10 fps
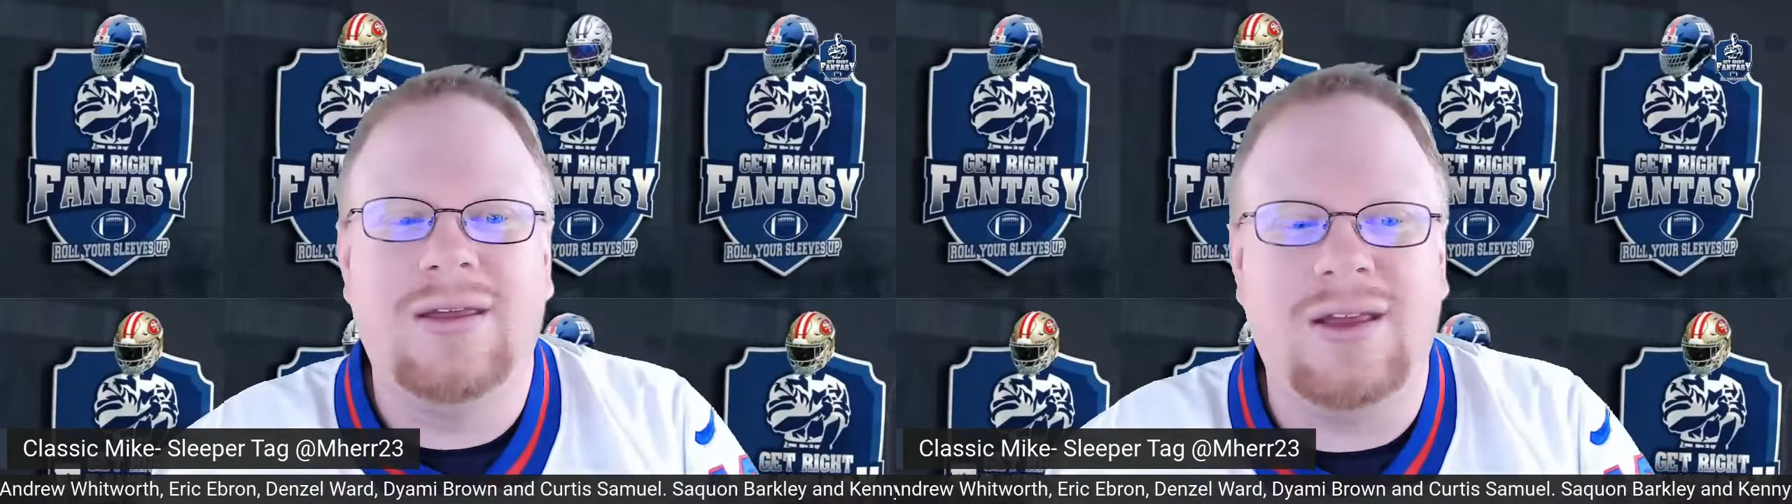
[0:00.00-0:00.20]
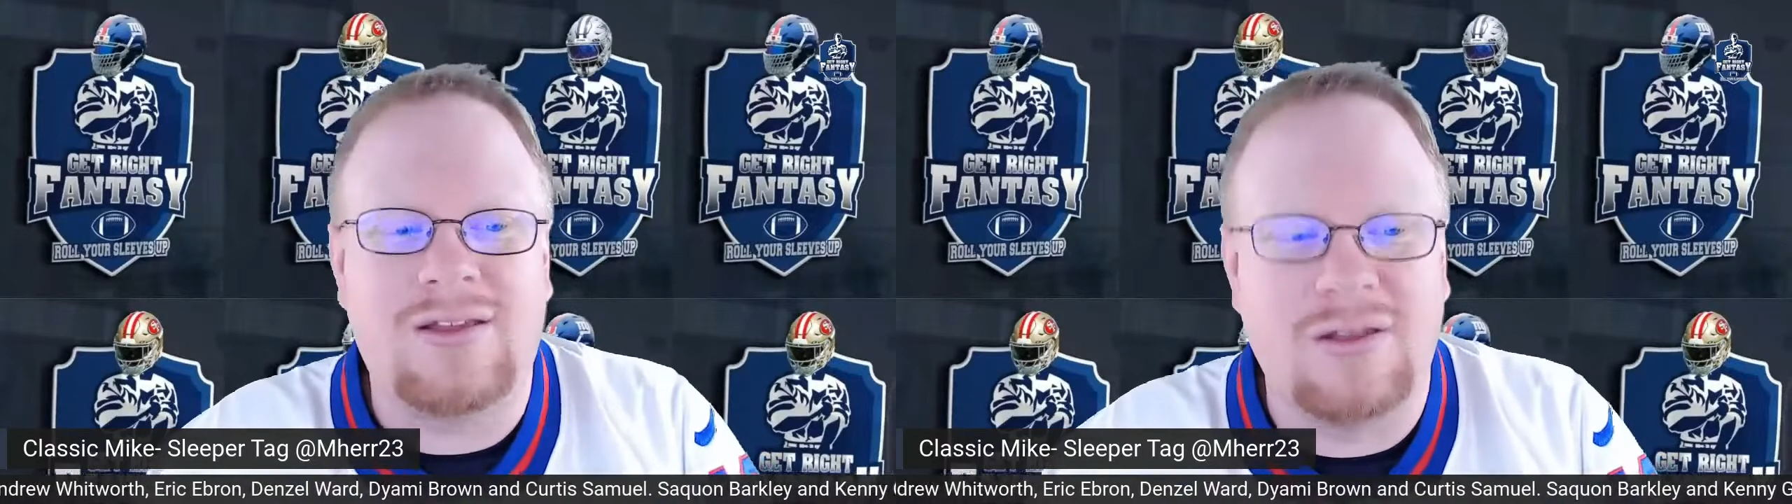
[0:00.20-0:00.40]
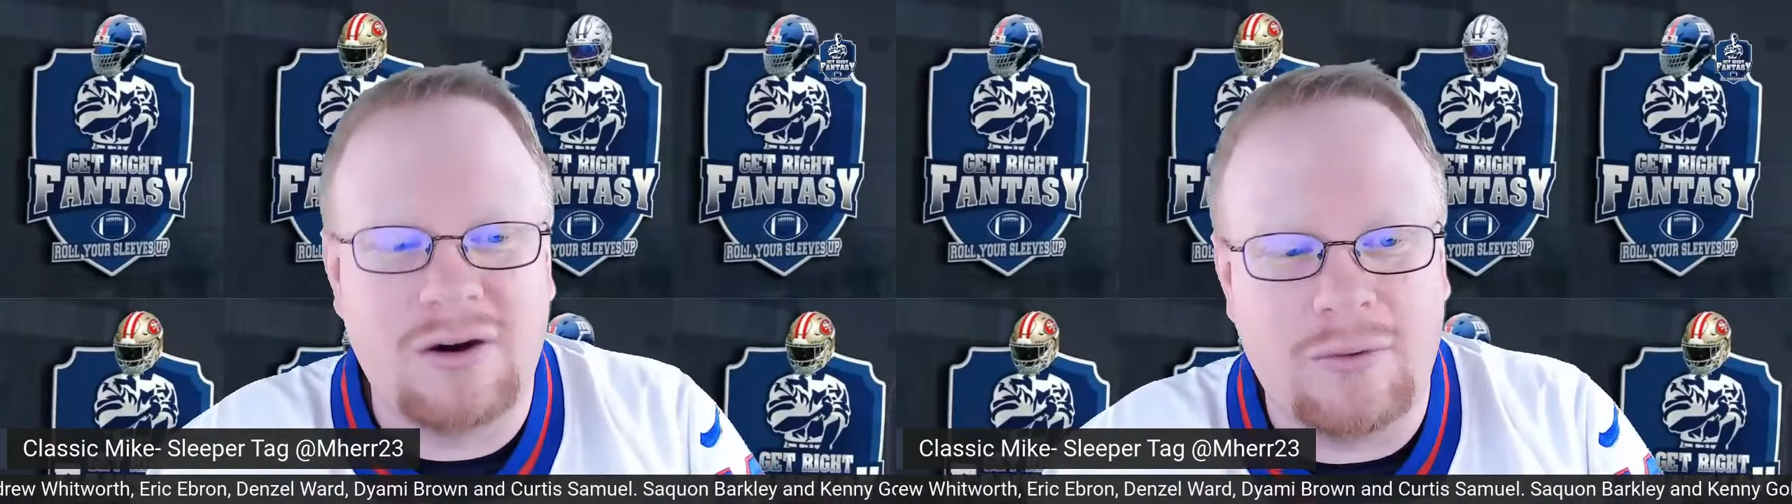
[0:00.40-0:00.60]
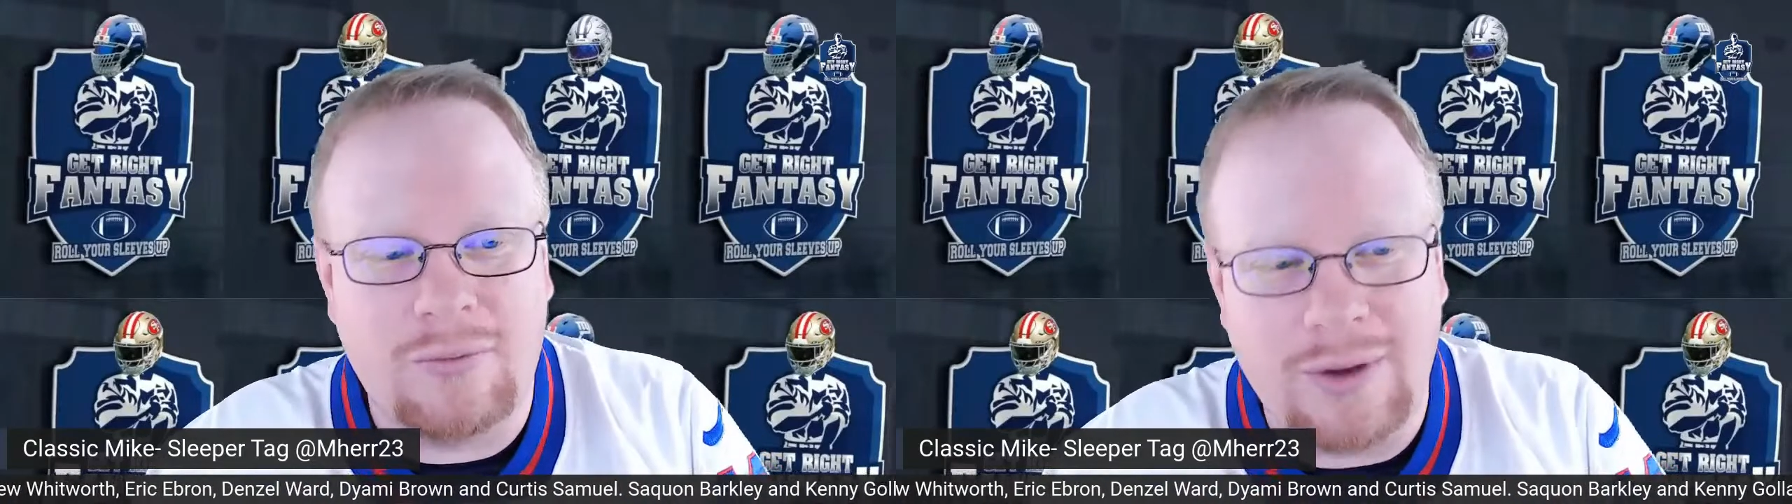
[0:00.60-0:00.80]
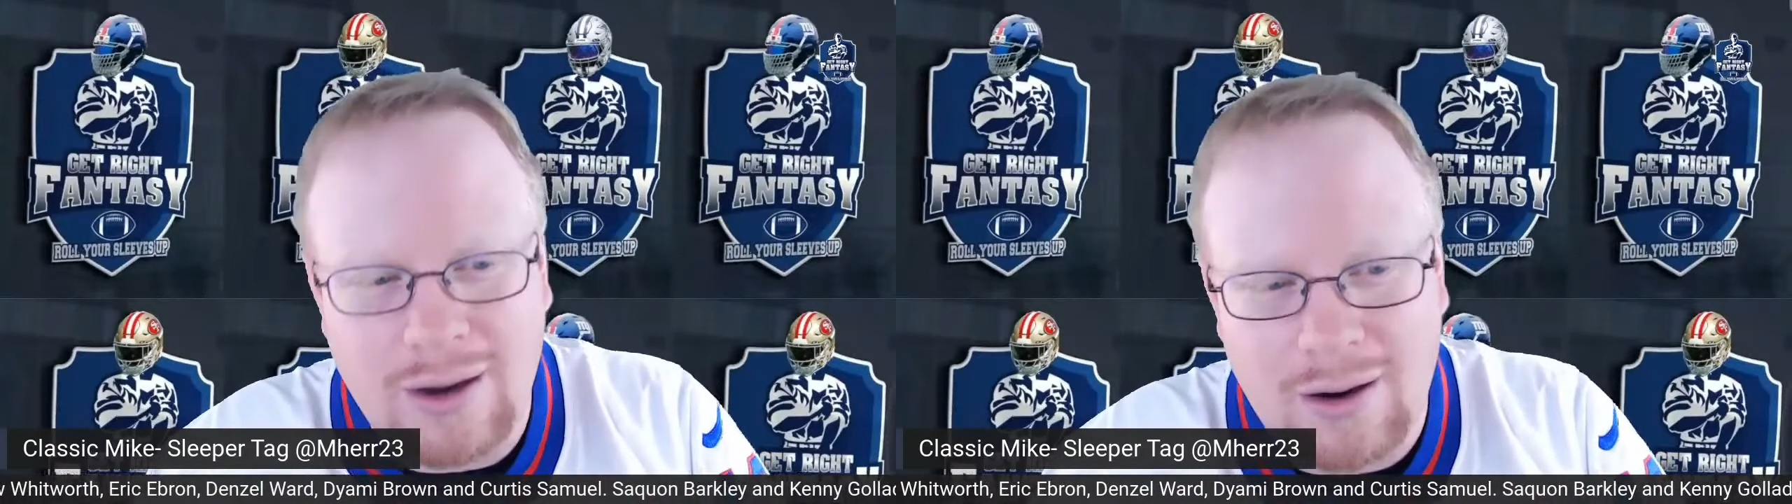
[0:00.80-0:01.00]
it's a little
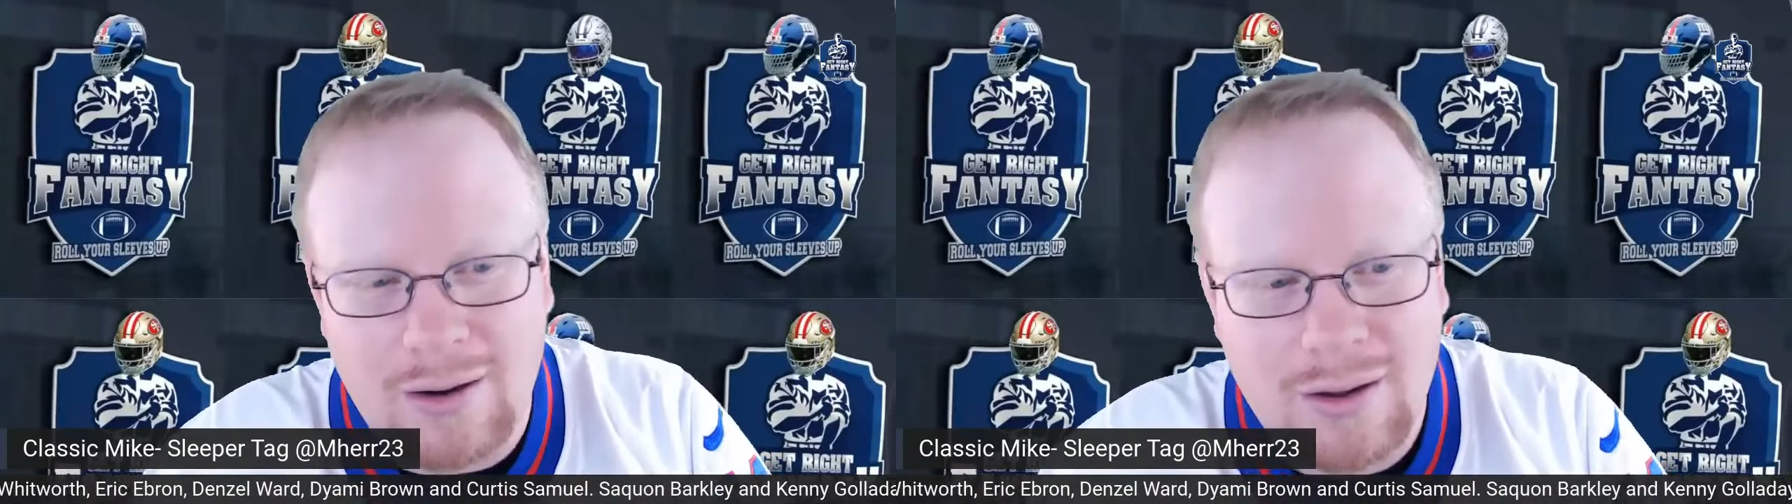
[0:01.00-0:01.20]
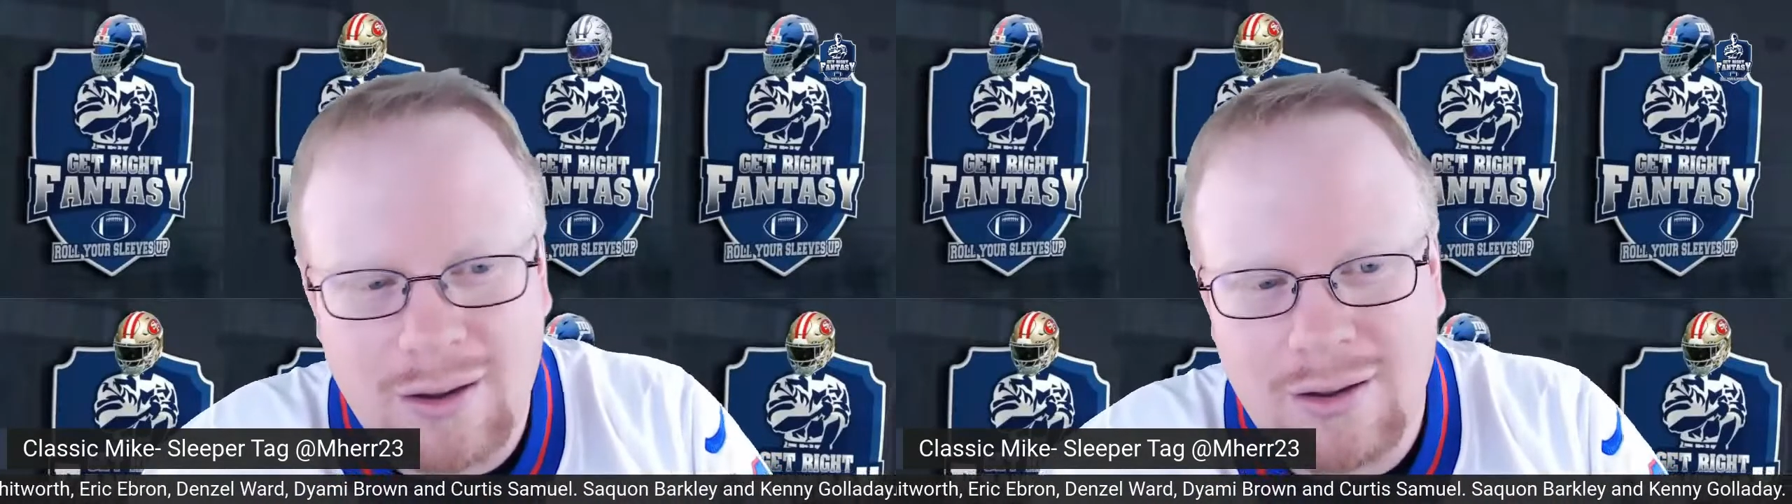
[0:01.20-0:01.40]
weird.